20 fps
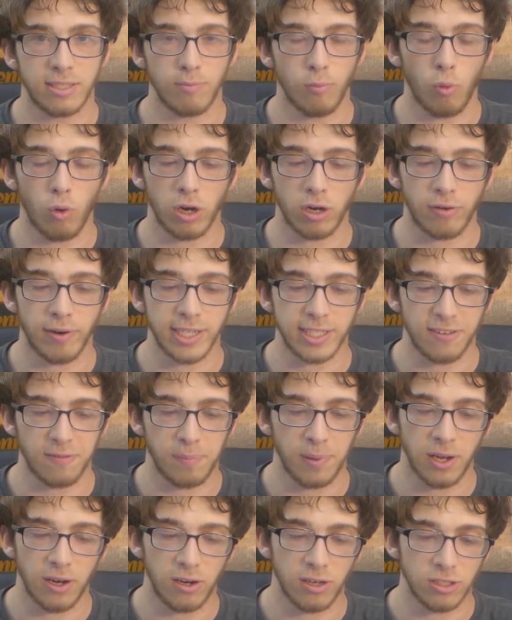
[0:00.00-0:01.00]
more aggressive
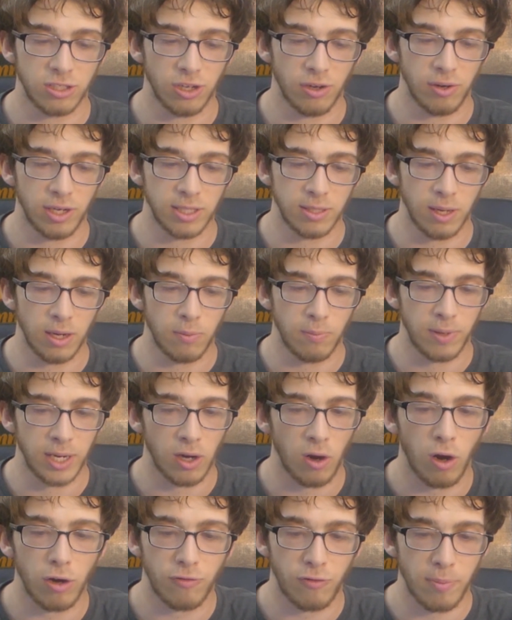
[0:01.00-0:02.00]
player, so it'd be
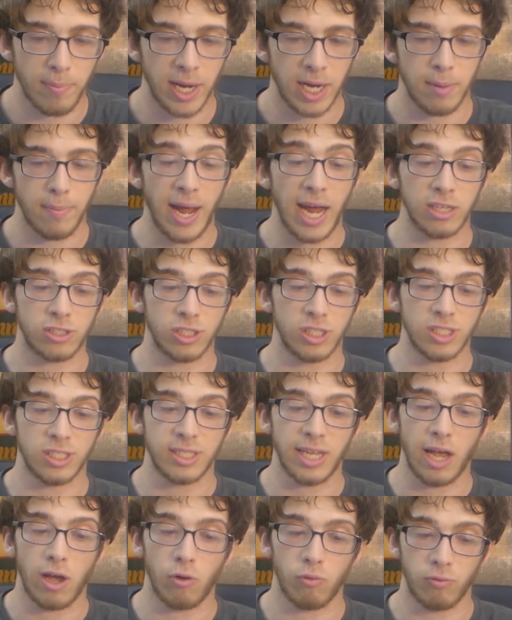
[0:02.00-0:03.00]
hard for me to imagine his
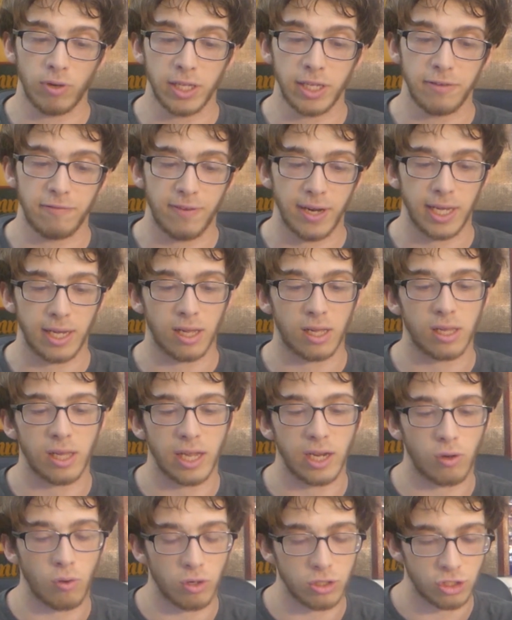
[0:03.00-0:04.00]
style really fitting a
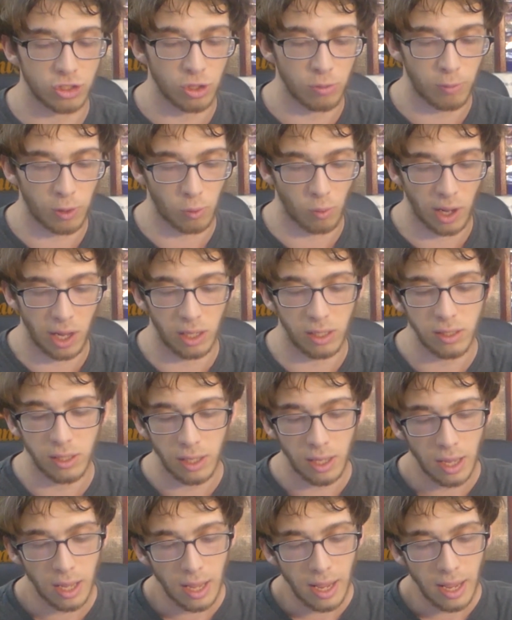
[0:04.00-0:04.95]
clay court super well.